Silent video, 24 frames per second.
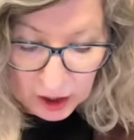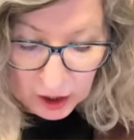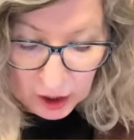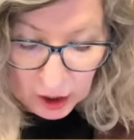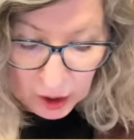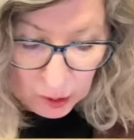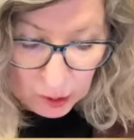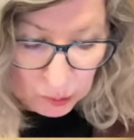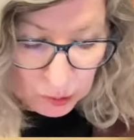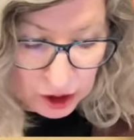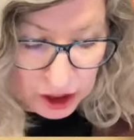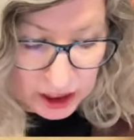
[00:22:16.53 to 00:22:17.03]

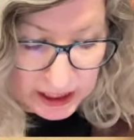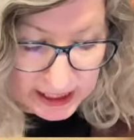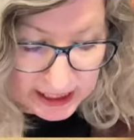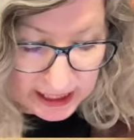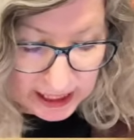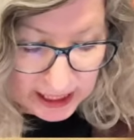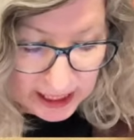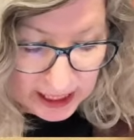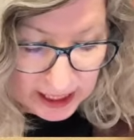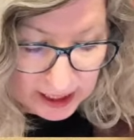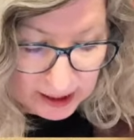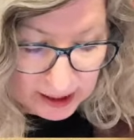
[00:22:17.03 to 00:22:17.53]
We're just
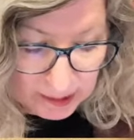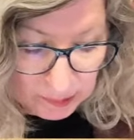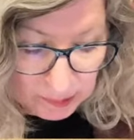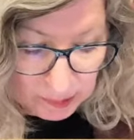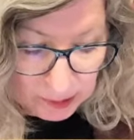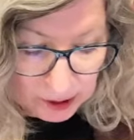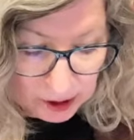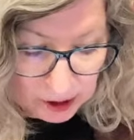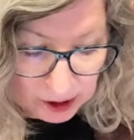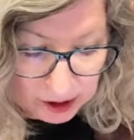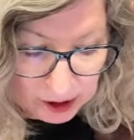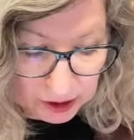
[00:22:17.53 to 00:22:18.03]
gonna put
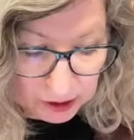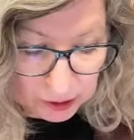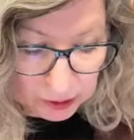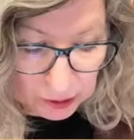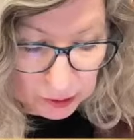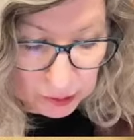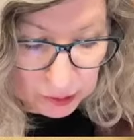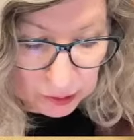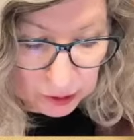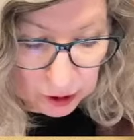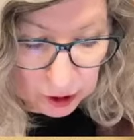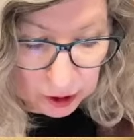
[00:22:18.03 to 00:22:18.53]
a little
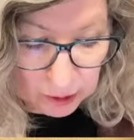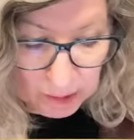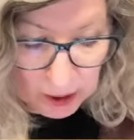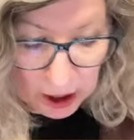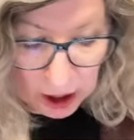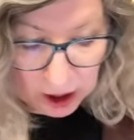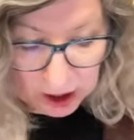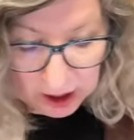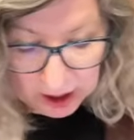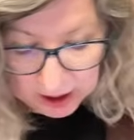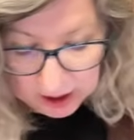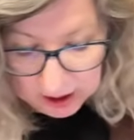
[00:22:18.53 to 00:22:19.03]
corner
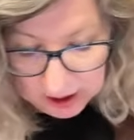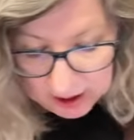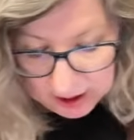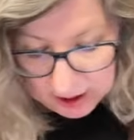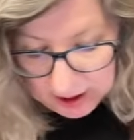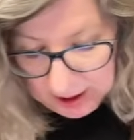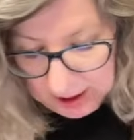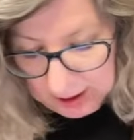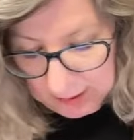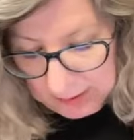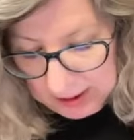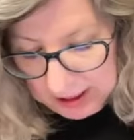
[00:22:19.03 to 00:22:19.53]
mark
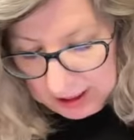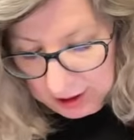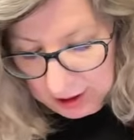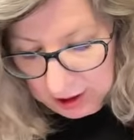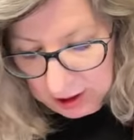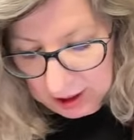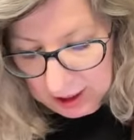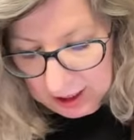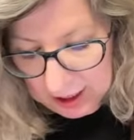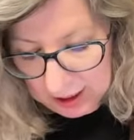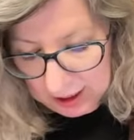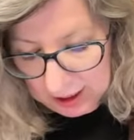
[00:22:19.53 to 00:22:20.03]
up here
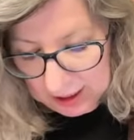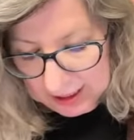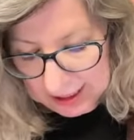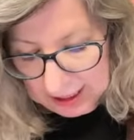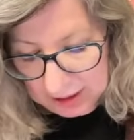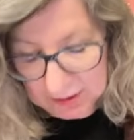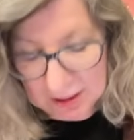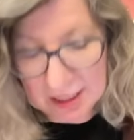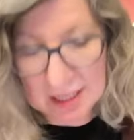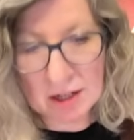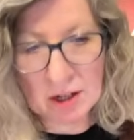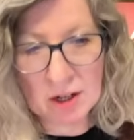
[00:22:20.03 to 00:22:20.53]
and down
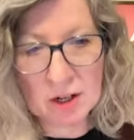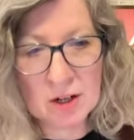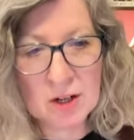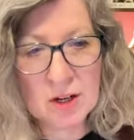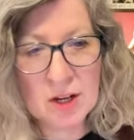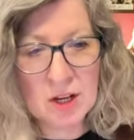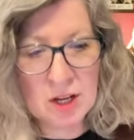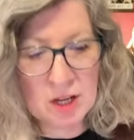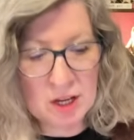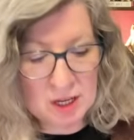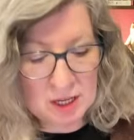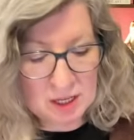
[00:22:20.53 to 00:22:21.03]
here.
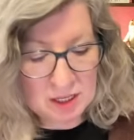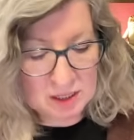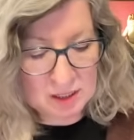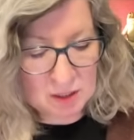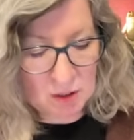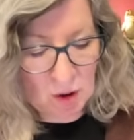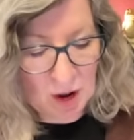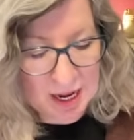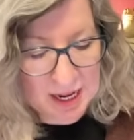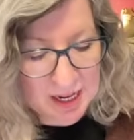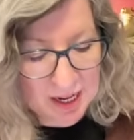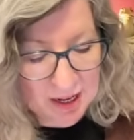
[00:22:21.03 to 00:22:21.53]
So
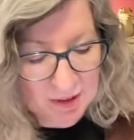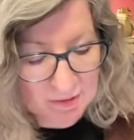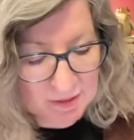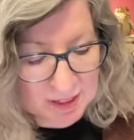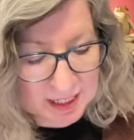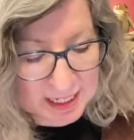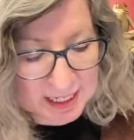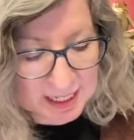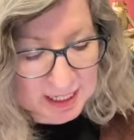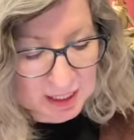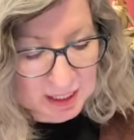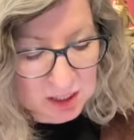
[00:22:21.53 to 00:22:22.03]
I have
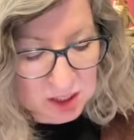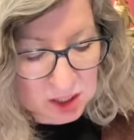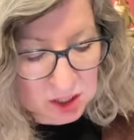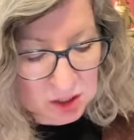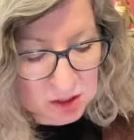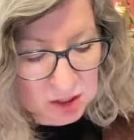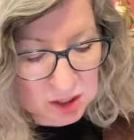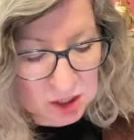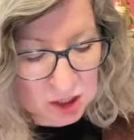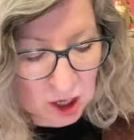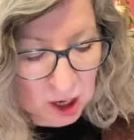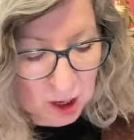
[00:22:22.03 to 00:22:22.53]
ink to
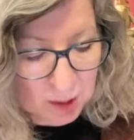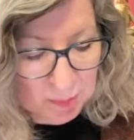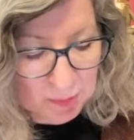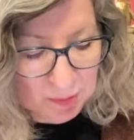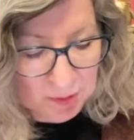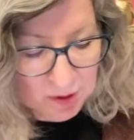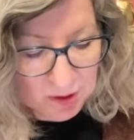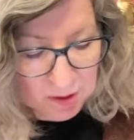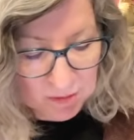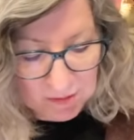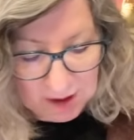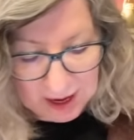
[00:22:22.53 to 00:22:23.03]
the top,
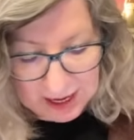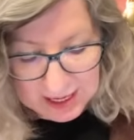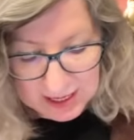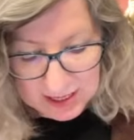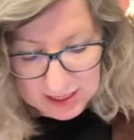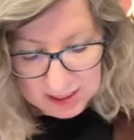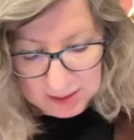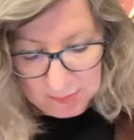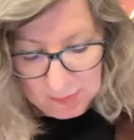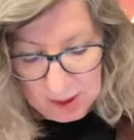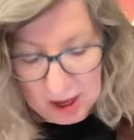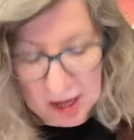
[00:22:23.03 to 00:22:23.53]
the right,
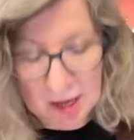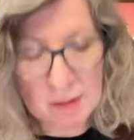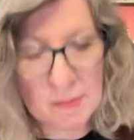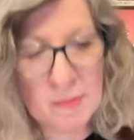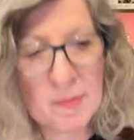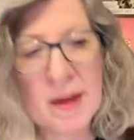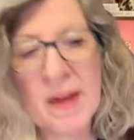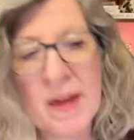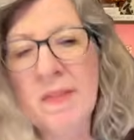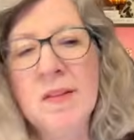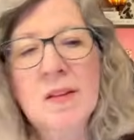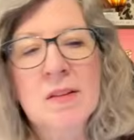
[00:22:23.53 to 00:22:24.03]
the bottom,
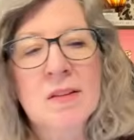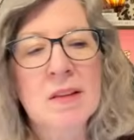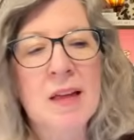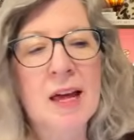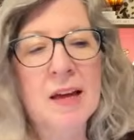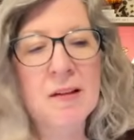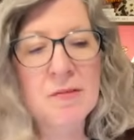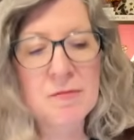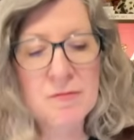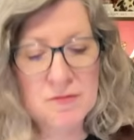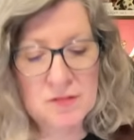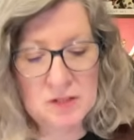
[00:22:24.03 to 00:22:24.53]
and the
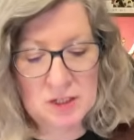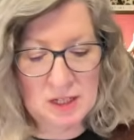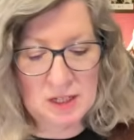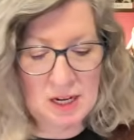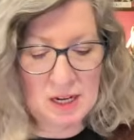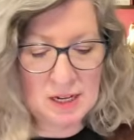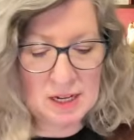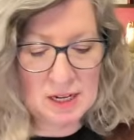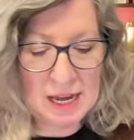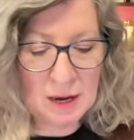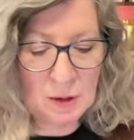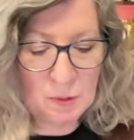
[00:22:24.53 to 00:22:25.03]
left.
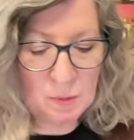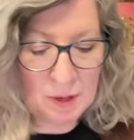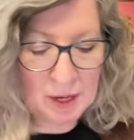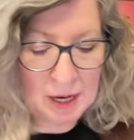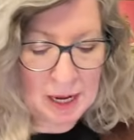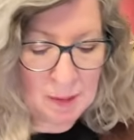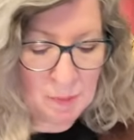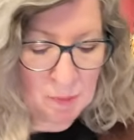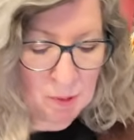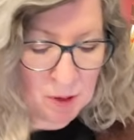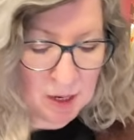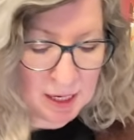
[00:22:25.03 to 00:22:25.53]
And now when I
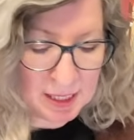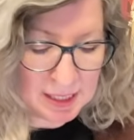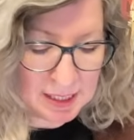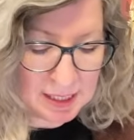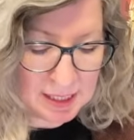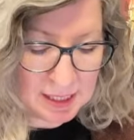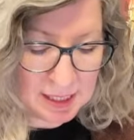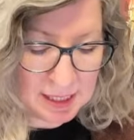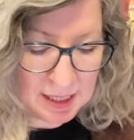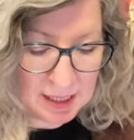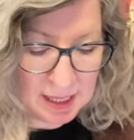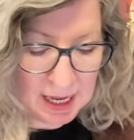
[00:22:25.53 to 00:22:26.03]
press
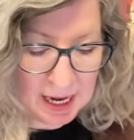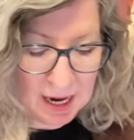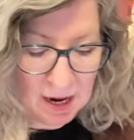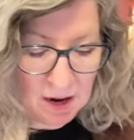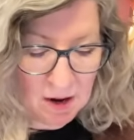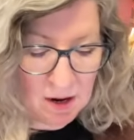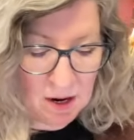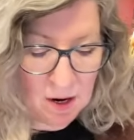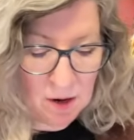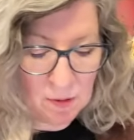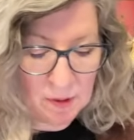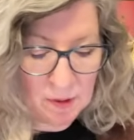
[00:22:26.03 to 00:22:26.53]
the
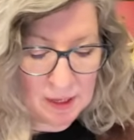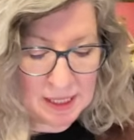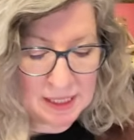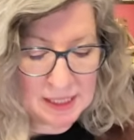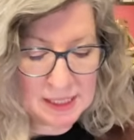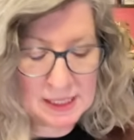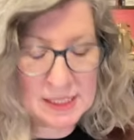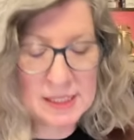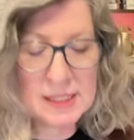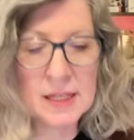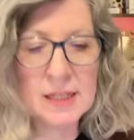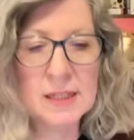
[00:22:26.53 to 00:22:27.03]
arrow, it's
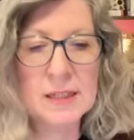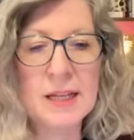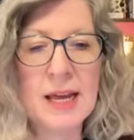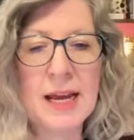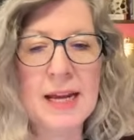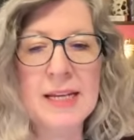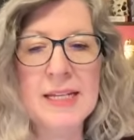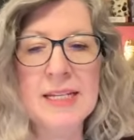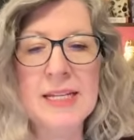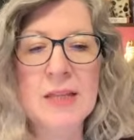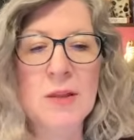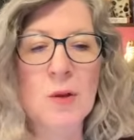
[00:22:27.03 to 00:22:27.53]

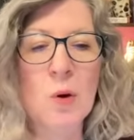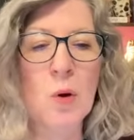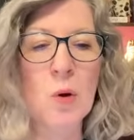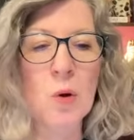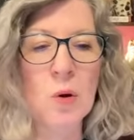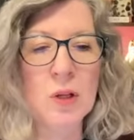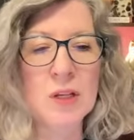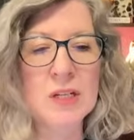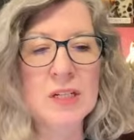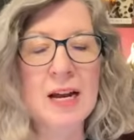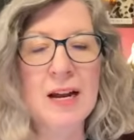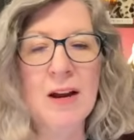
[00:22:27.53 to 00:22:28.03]
selecting the whole
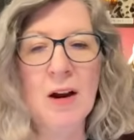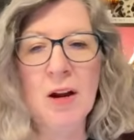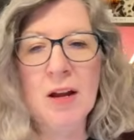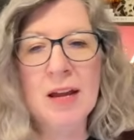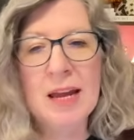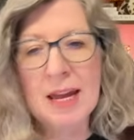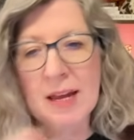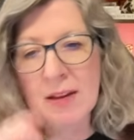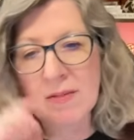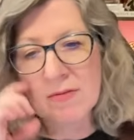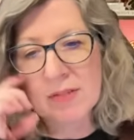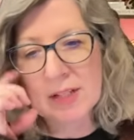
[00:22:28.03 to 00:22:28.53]
entire
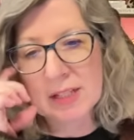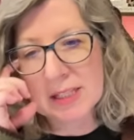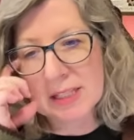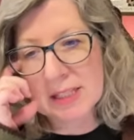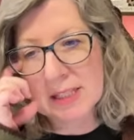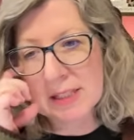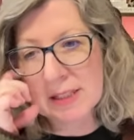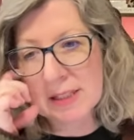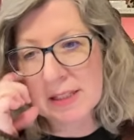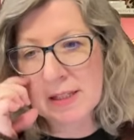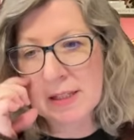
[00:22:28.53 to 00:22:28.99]
canvas.